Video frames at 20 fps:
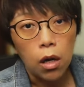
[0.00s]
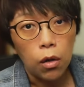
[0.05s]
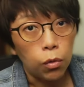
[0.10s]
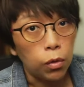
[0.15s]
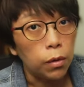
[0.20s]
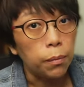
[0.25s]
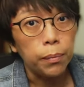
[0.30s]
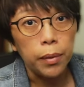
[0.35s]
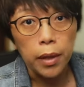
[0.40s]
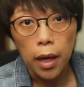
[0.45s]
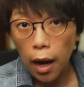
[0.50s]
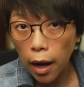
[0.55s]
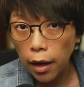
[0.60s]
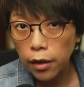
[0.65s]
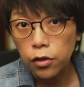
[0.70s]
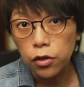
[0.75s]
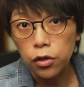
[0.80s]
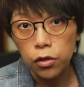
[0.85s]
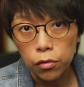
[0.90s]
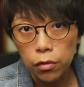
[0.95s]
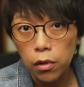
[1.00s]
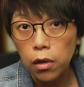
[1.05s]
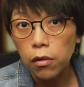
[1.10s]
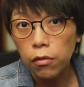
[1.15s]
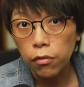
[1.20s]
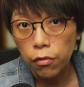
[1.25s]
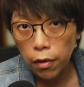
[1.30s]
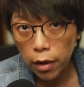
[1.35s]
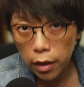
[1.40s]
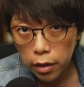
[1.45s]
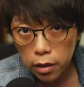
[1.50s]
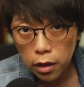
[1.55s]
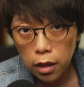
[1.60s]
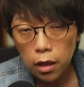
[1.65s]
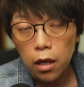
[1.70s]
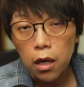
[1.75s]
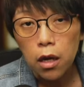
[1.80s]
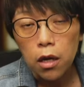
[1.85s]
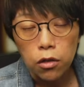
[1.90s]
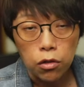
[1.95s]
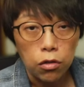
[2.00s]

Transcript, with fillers: would be ideal already.